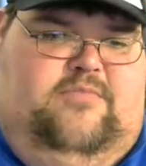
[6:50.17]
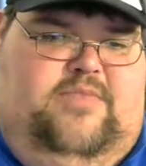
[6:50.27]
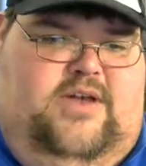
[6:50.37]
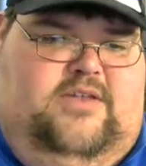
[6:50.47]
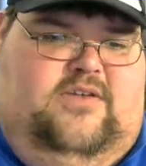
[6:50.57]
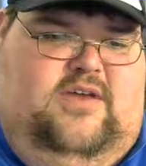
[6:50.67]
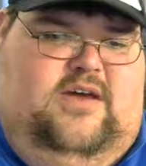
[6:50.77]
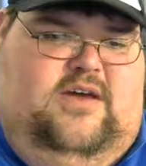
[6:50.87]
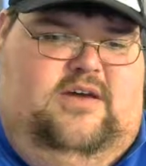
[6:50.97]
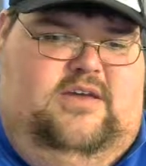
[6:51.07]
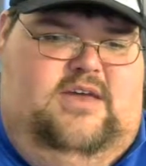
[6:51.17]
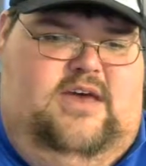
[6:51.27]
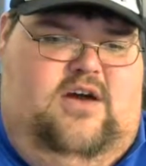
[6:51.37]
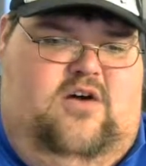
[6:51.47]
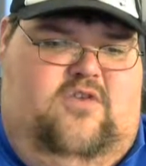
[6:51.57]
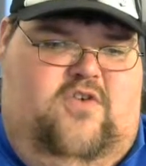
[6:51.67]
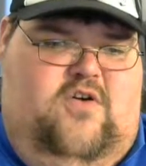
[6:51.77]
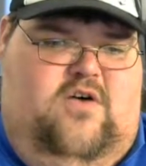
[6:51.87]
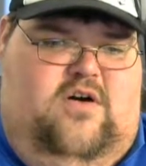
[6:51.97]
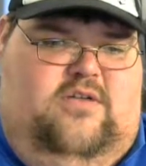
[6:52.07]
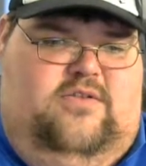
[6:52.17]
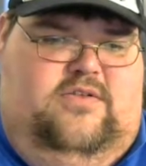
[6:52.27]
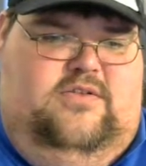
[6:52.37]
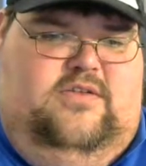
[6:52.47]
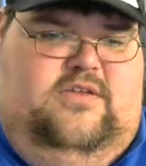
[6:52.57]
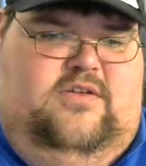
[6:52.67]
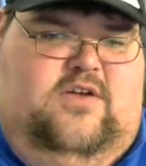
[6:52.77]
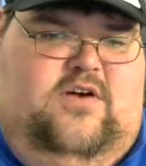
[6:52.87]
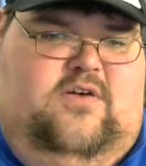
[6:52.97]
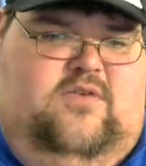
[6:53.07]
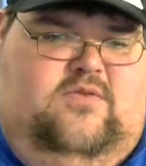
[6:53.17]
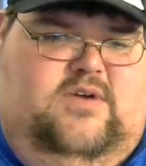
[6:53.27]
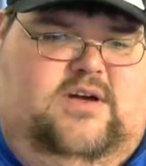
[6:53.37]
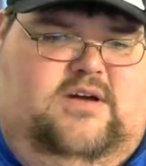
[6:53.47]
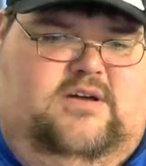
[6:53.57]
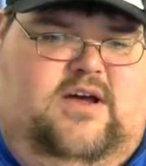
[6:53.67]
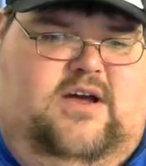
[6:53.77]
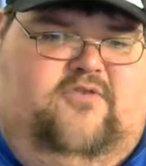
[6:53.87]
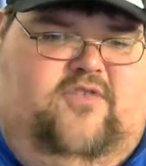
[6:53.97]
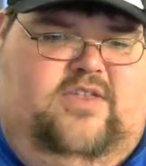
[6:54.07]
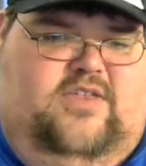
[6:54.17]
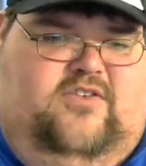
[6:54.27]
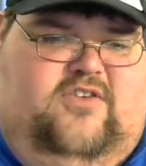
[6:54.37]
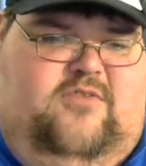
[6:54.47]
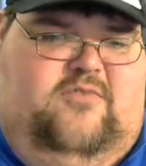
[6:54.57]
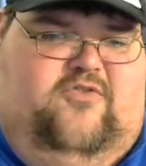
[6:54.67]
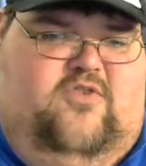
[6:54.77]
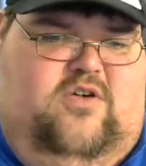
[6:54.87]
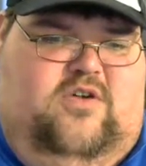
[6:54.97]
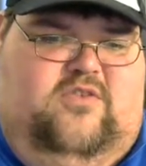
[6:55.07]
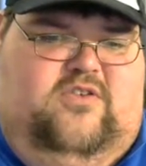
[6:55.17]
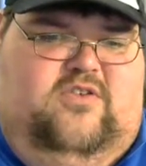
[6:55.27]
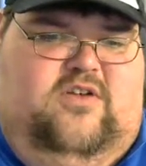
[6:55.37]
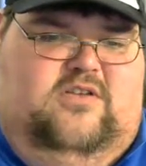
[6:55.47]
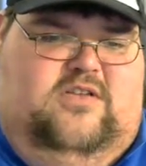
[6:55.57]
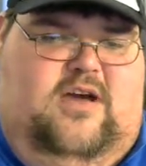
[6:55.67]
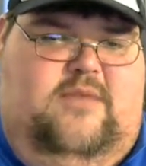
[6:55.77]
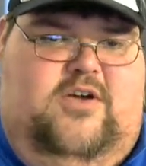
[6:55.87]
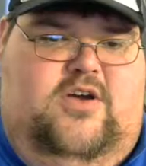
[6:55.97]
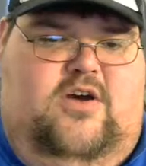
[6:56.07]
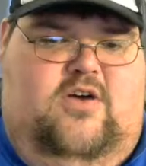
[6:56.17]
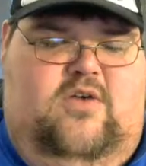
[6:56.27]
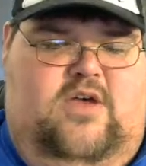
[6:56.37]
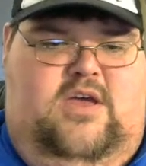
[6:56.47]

But, yeah, overall, you know, I've read this thing before. It was a long time ago.